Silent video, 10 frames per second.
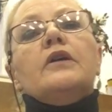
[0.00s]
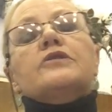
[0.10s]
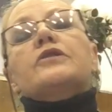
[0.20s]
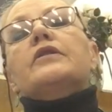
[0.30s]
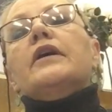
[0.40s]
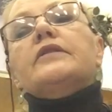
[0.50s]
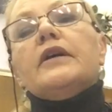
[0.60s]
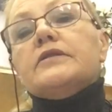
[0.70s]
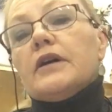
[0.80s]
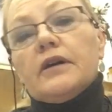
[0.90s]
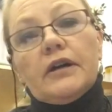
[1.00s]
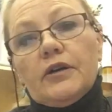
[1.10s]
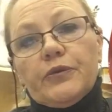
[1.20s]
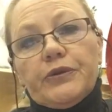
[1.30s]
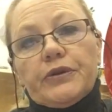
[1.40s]
So that's how
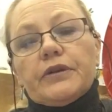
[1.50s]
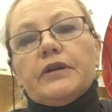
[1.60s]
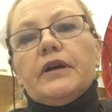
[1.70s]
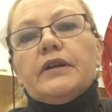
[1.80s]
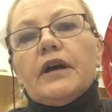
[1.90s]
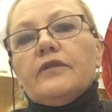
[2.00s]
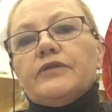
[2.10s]
I work, and